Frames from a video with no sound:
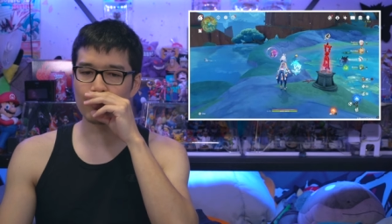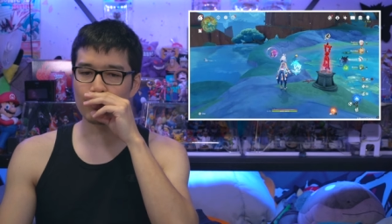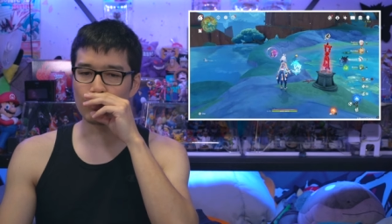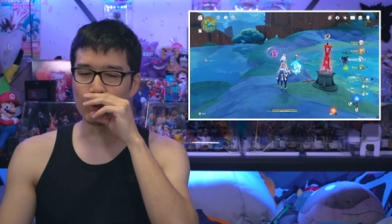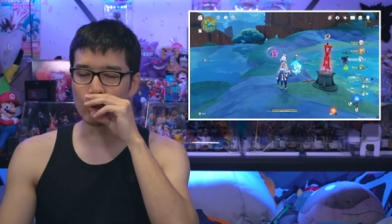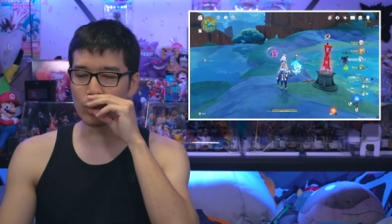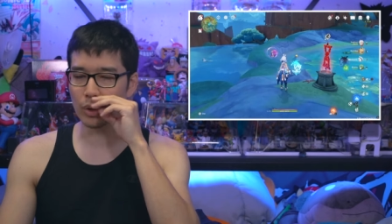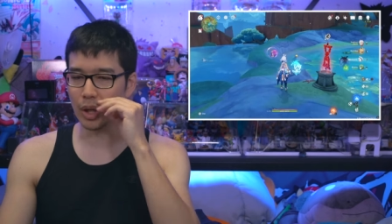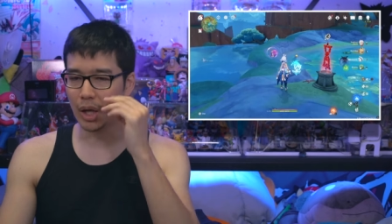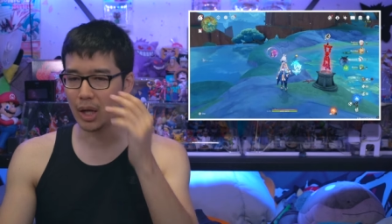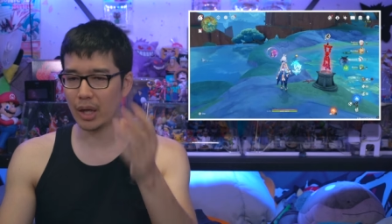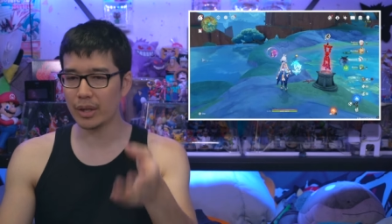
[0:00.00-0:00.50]

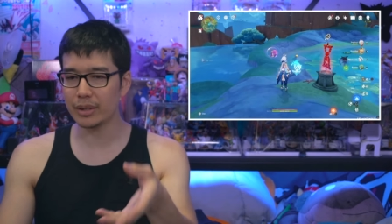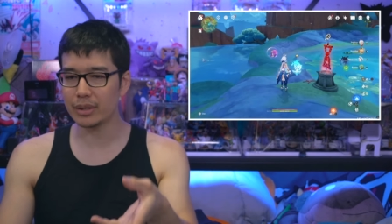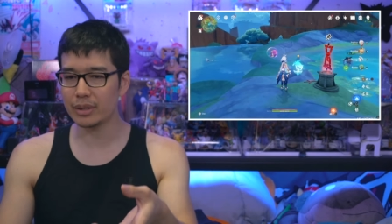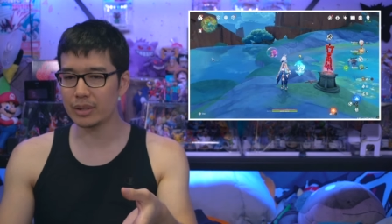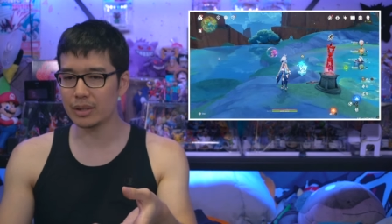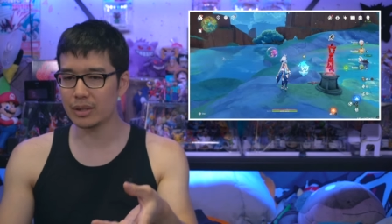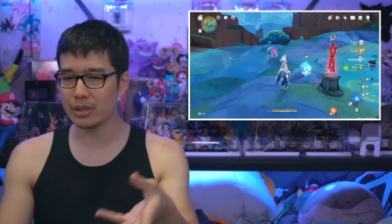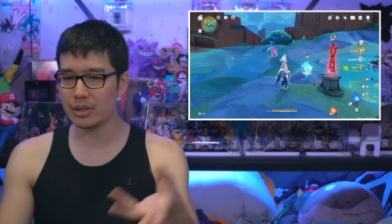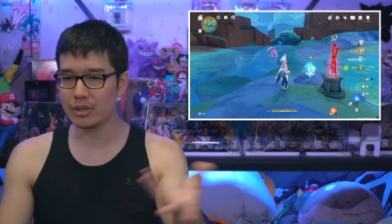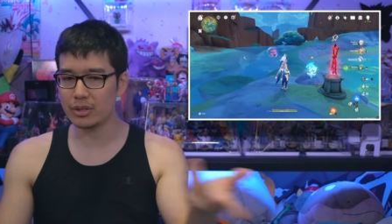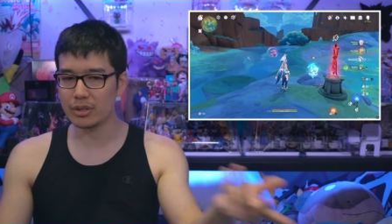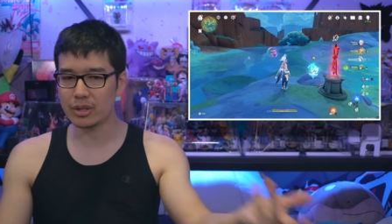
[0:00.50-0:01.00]

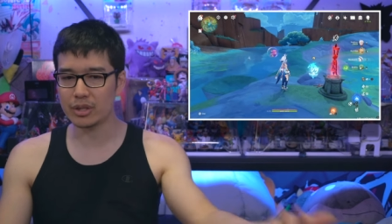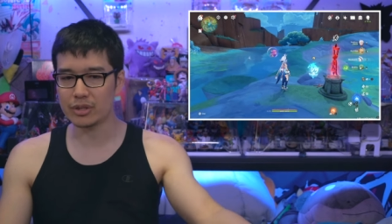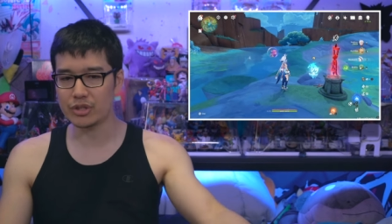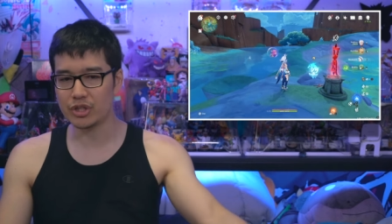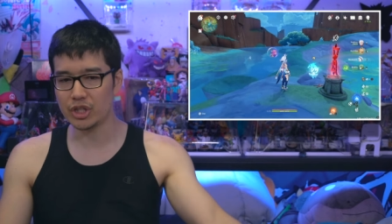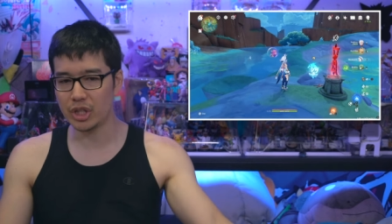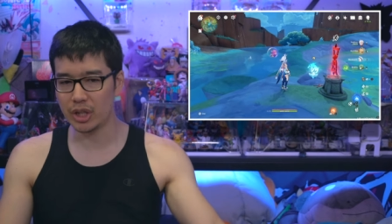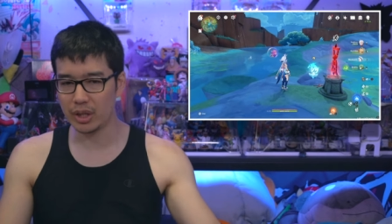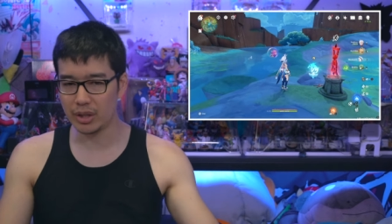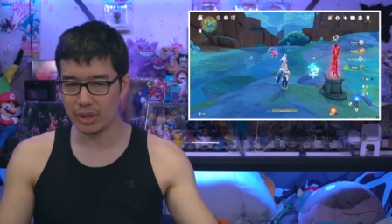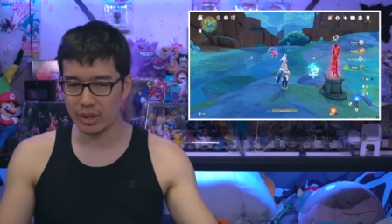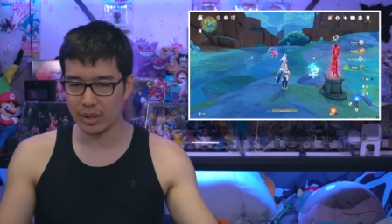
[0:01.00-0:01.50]
Mualani,
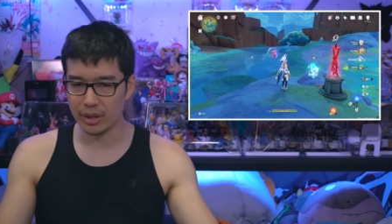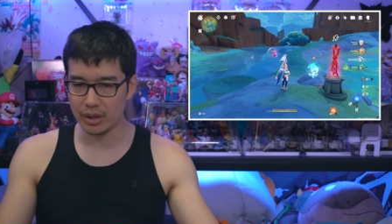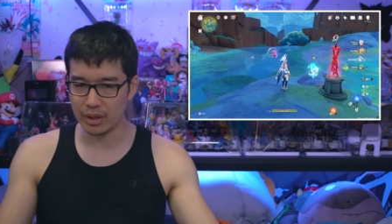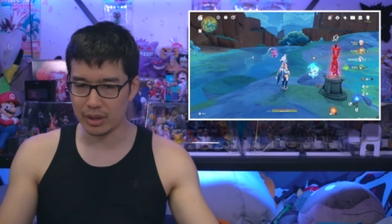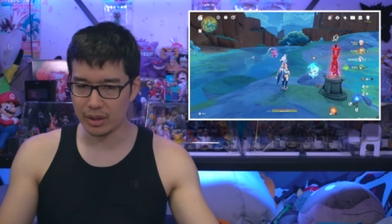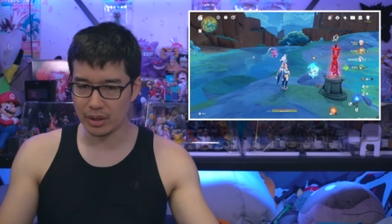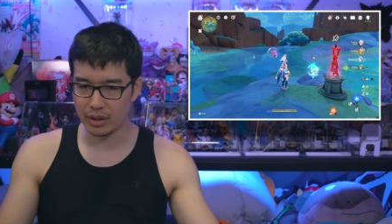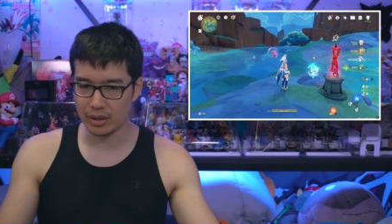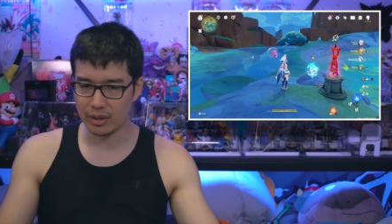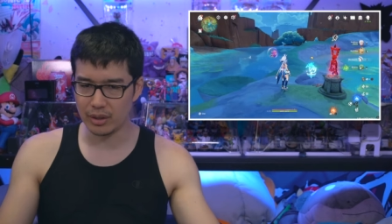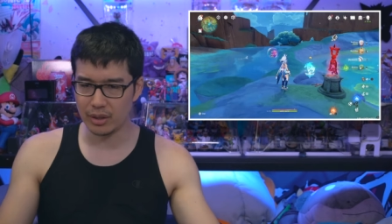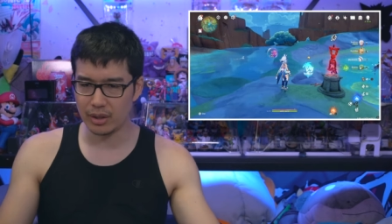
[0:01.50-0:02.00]

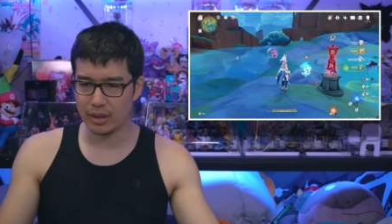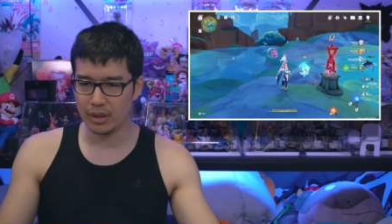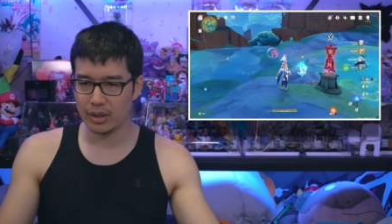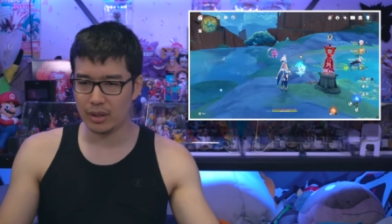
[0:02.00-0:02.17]
Kachina.